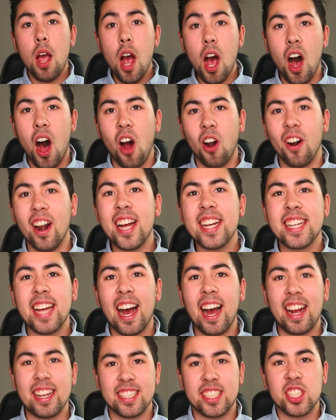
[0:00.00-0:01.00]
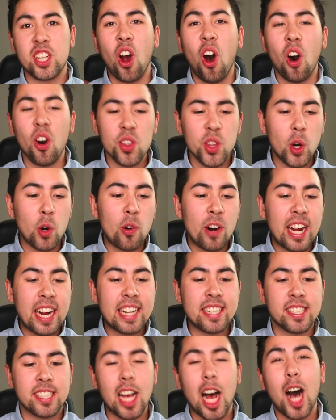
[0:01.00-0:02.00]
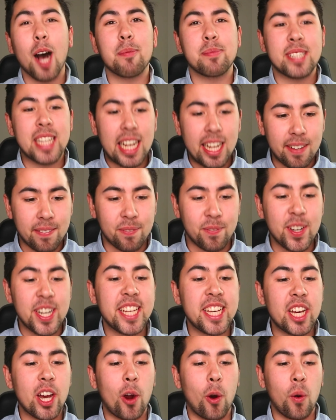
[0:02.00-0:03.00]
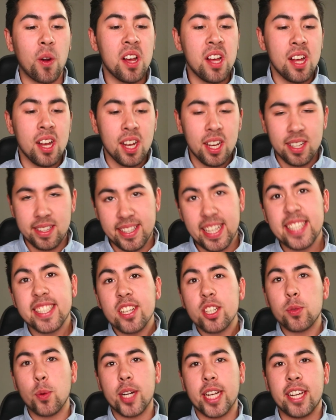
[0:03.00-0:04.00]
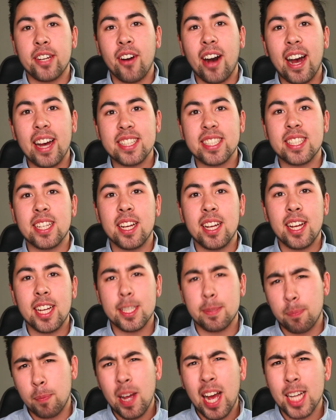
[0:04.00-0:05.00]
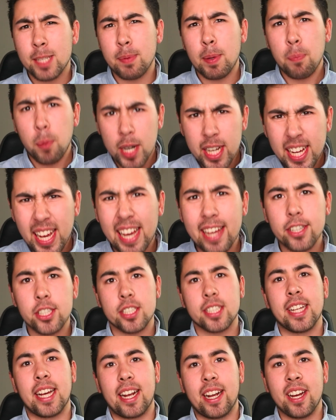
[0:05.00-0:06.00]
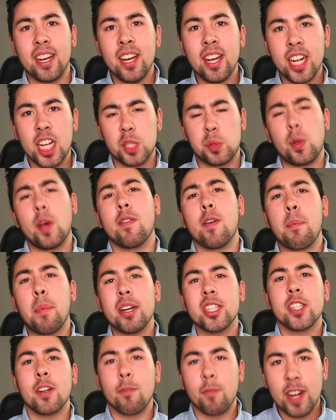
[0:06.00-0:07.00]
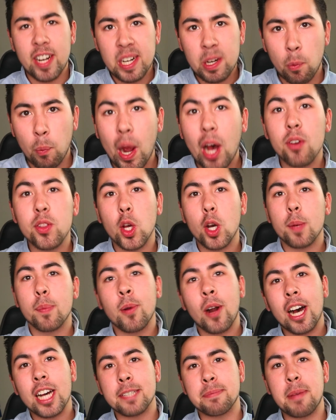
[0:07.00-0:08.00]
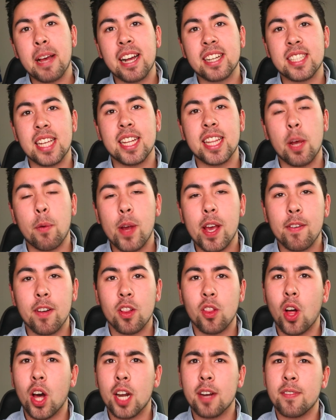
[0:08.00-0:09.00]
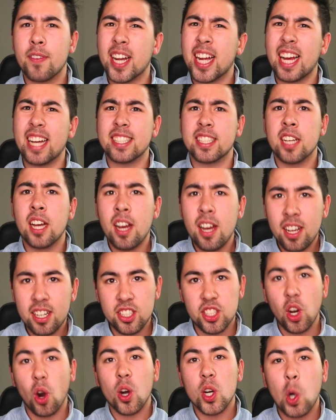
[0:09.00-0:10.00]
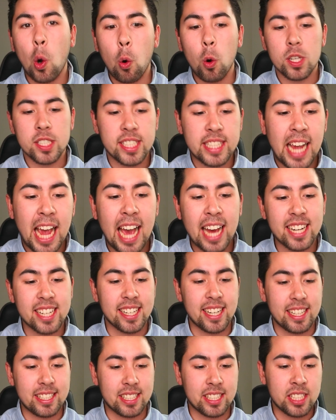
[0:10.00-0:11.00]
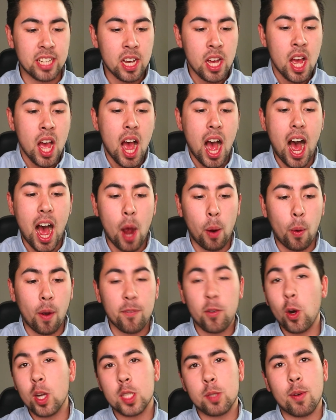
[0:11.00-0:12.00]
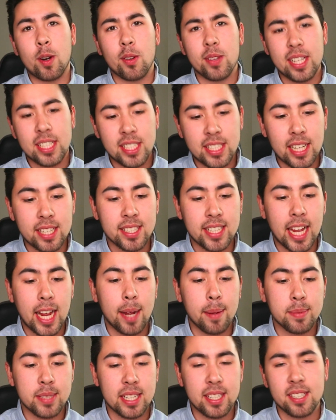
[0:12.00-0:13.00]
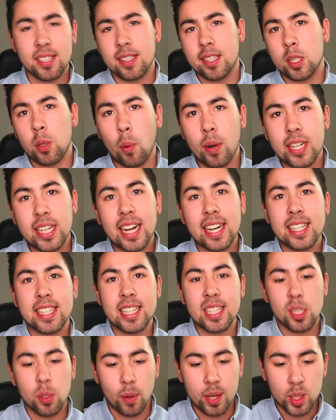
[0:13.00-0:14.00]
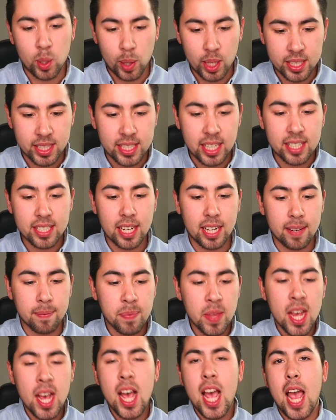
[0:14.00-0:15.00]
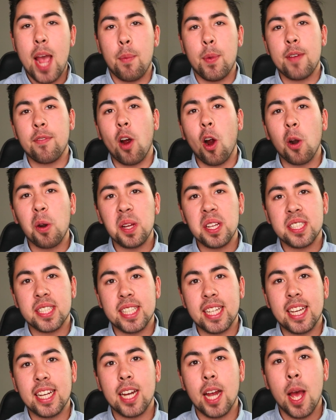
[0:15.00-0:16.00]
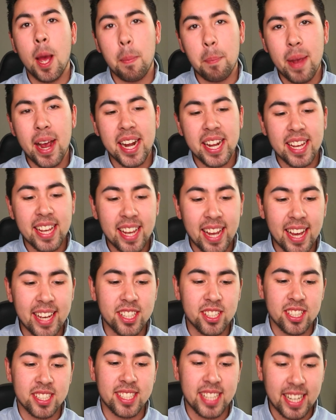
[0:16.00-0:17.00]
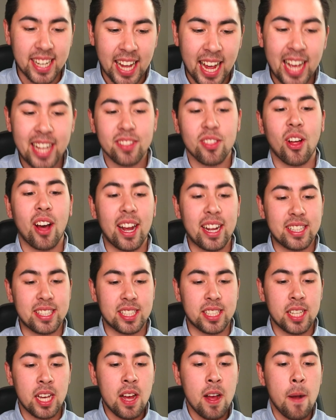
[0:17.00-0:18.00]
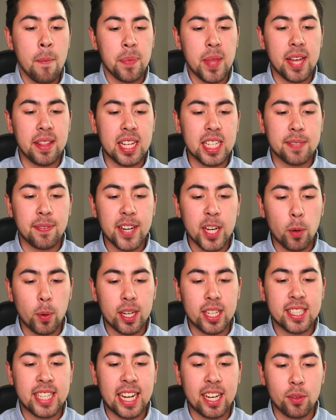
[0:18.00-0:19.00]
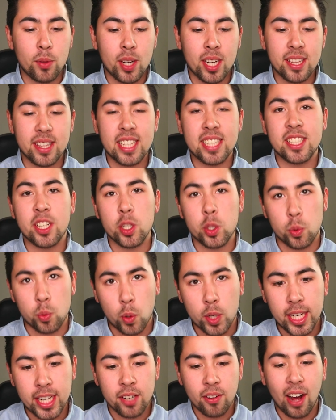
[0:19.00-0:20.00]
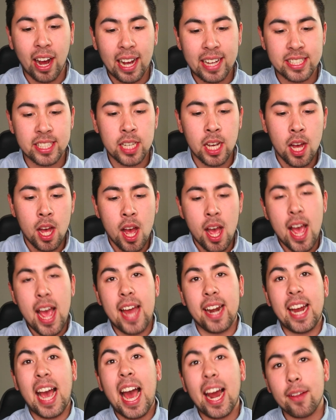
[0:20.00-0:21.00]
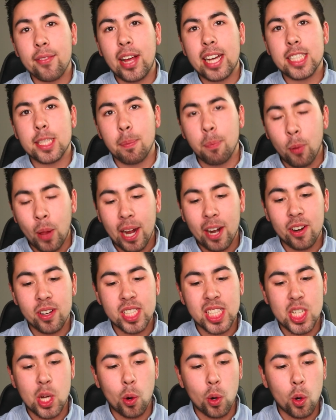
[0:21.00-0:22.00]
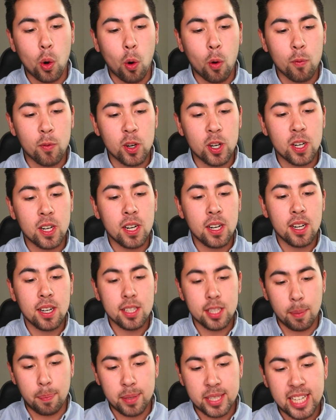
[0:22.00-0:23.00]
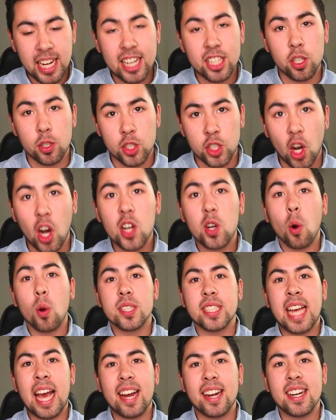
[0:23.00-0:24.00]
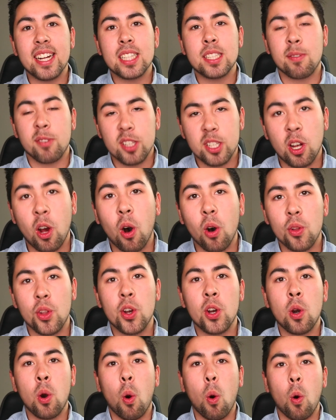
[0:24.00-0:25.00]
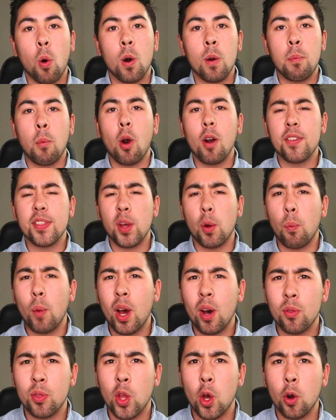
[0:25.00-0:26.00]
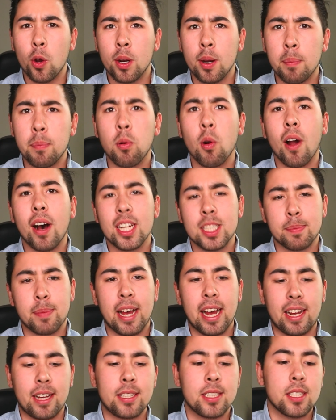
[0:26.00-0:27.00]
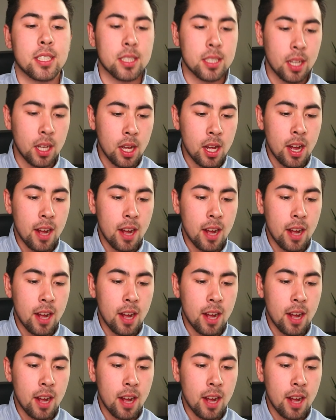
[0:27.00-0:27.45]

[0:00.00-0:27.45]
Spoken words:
Alright guys, Calder Race update video. This year's rookie class has been pretty interesting because we have a bunch of very well-known prospects and then we have a lot of, I guess, dark horse candidates. Of course, we're only 6 games into the 2019-2020 season and we've already seen many interesting headlines. In this video, we're going to take a look at this year's rookie class and analyze the players, going over the potential dark horse candidates for the Calder or more of the well-known prospects.